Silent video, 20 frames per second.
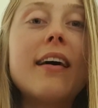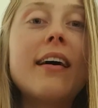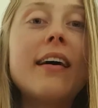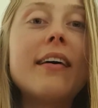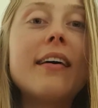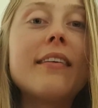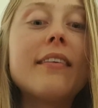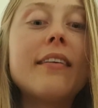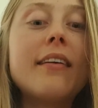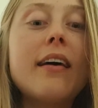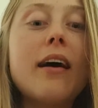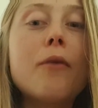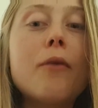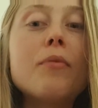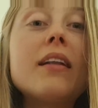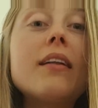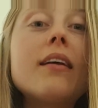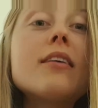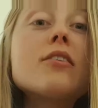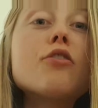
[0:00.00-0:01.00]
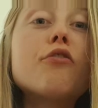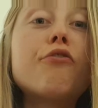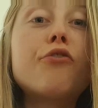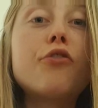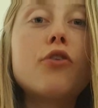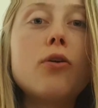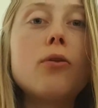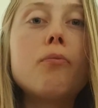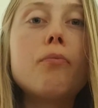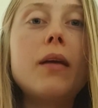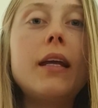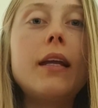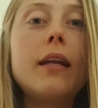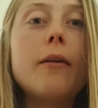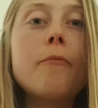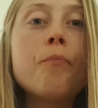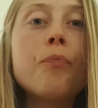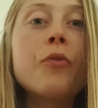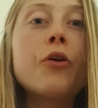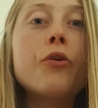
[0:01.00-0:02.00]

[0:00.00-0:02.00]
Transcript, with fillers: And I mean, it's a full meal.